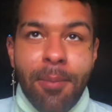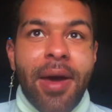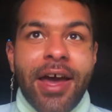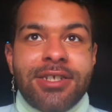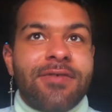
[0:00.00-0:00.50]

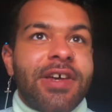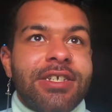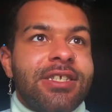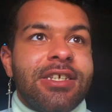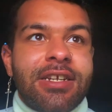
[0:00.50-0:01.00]
Imagine if I
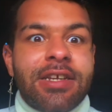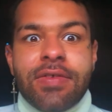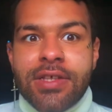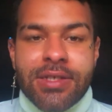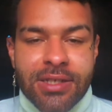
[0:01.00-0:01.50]
just didn't give
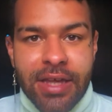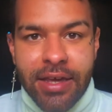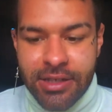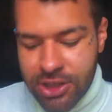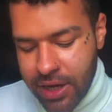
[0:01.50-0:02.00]
this the
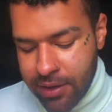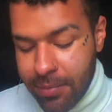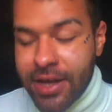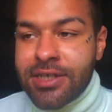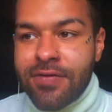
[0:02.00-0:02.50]
second shot.
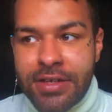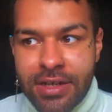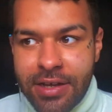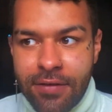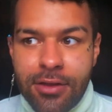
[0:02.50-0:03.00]
Imagine if I
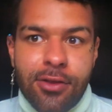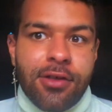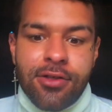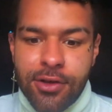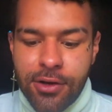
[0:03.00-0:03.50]
didn't give it the
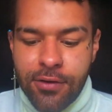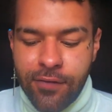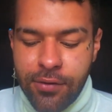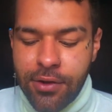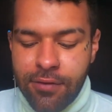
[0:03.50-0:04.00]
third or
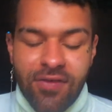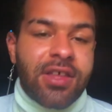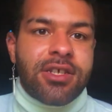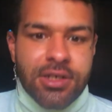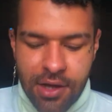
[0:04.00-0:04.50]
fourth,
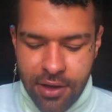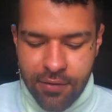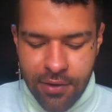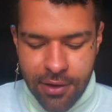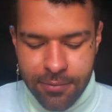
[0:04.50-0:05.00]
fifth shot,
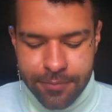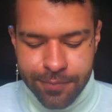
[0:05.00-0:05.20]
right?